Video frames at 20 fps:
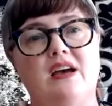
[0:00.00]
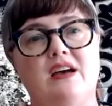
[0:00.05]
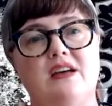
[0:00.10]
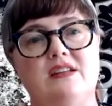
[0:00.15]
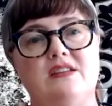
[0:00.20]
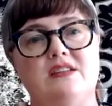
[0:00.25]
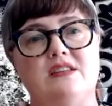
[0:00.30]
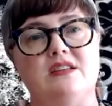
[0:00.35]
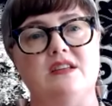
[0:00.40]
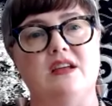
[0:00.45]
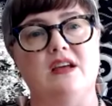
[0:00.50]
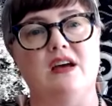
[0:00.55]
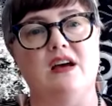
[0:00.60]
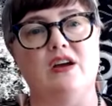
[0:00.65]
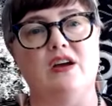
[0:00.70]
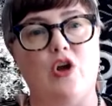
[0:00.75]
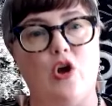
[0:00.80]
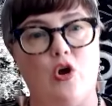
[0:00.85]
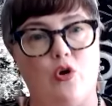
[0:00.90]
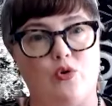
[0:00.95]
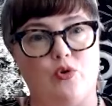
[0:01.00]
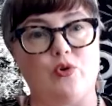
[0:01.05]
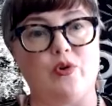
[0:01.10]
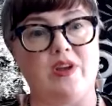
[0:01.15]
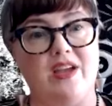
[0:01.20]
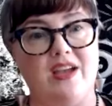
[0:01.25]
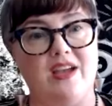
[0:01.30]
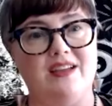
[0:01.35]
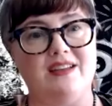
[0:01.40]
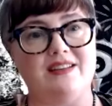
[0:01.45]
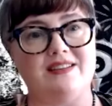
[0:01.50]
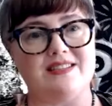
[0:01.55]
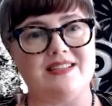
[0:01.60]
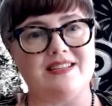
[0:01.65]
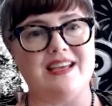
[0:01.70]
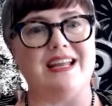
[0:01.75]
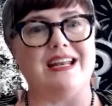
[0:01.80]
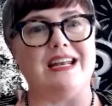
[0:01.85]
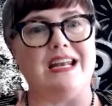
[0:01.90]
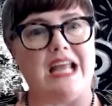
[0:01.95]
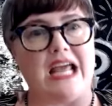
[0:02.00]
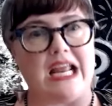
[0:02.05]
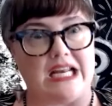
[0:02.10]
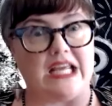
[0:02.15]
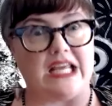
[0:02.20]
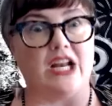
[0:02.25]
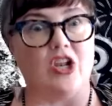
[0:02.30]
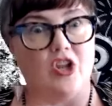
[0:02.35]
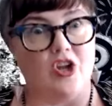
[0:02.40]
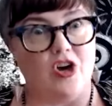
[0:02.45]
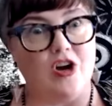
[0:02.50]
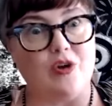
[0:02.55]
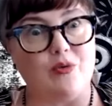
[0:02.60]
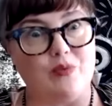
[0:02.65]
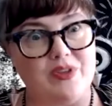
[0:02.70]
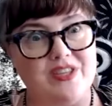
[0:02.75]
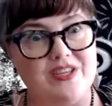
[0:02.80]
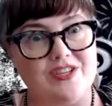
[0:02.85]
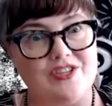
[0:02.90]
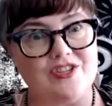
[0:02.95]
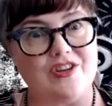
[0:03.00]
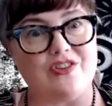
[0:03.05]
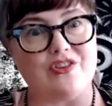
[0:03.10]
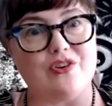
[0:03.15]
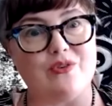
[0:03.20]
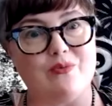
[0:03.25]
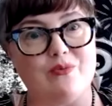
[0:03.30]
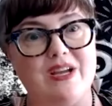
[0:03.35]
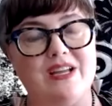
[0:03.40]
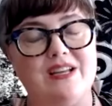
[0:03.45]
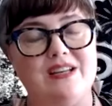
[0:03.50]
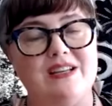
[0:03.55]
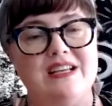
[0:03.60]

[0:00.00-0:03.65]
co-create and and get along with each other right a,